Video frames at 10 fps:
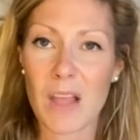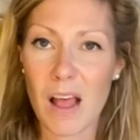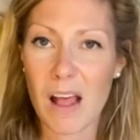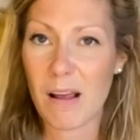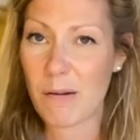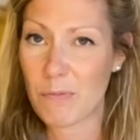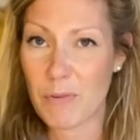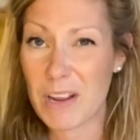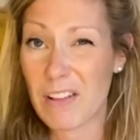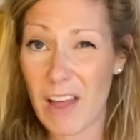uh,
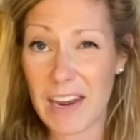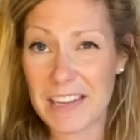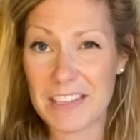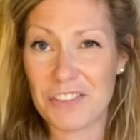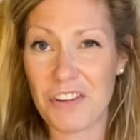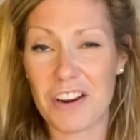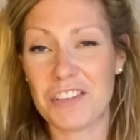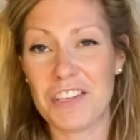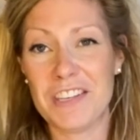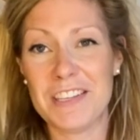read a lot of
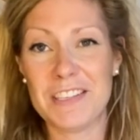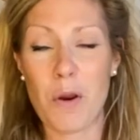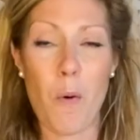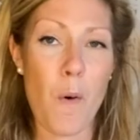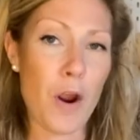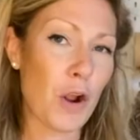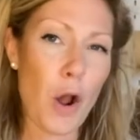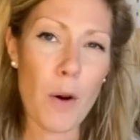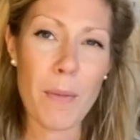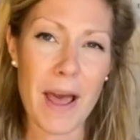instructions or
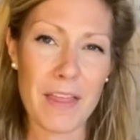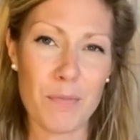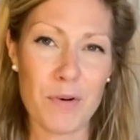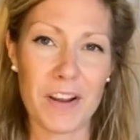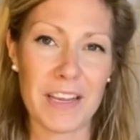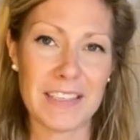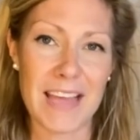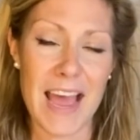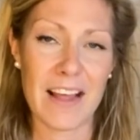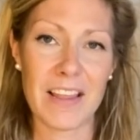go by the book
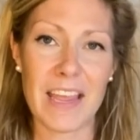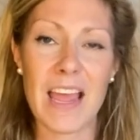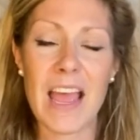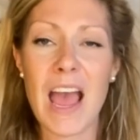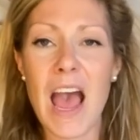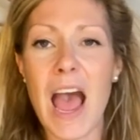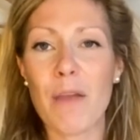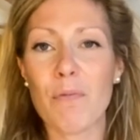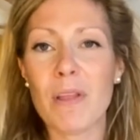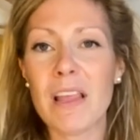exactly. I
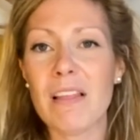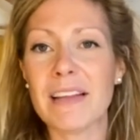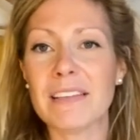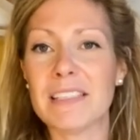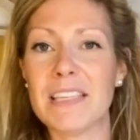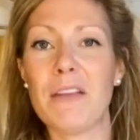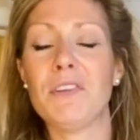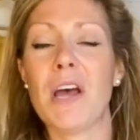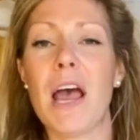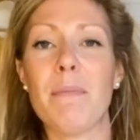really like to save
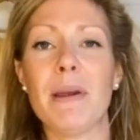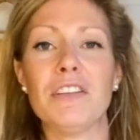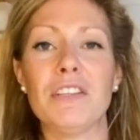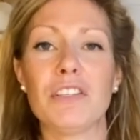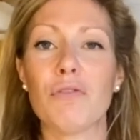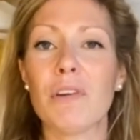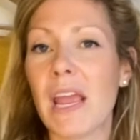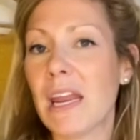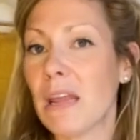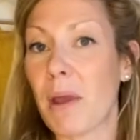time by just
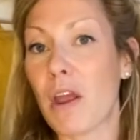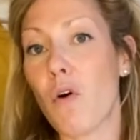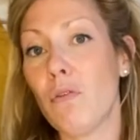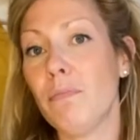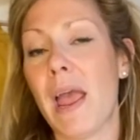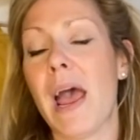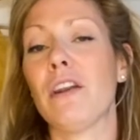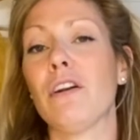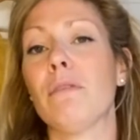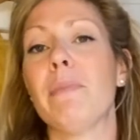creating my own
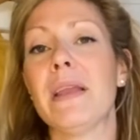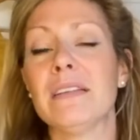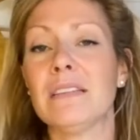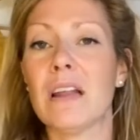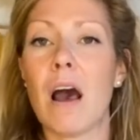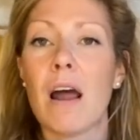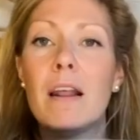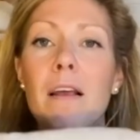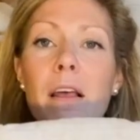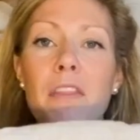pattern based
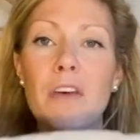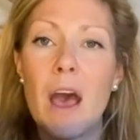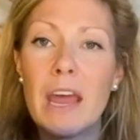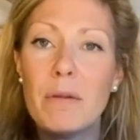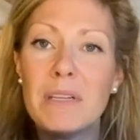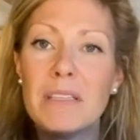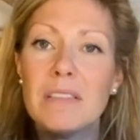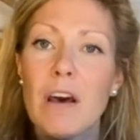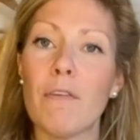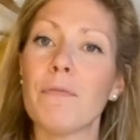on the item itself.